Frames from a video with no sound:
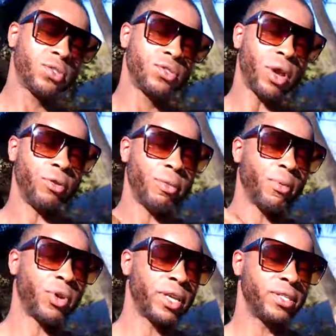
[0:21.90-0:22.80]
trying to
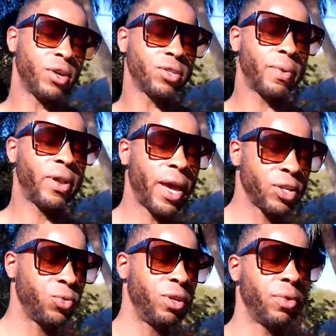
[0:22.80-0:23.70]
remember what I talked about
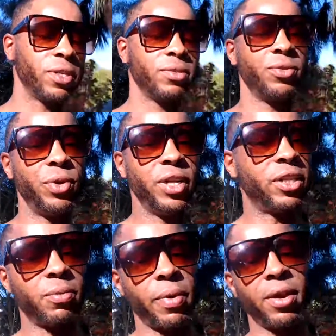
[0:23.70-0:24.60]
last week, but it really
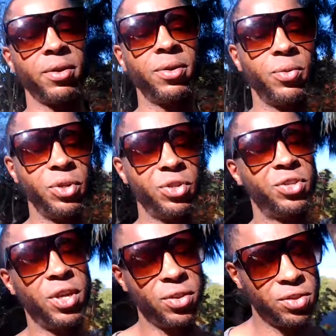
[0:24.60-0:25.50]
doesn't matter. We
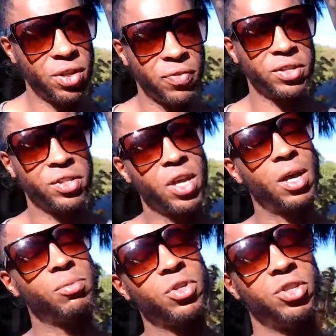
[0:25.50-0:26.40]
just think of the stuff as it
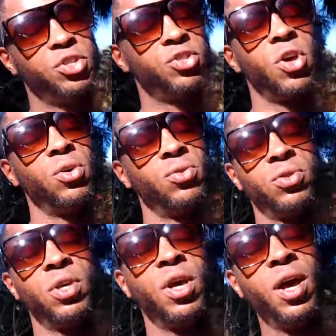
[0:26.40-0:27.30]
comes and it just
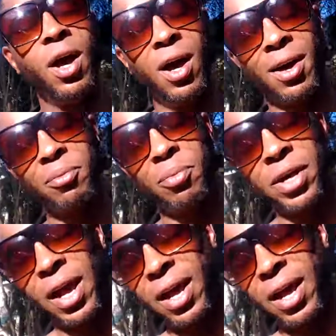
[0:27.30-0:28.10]
goes. But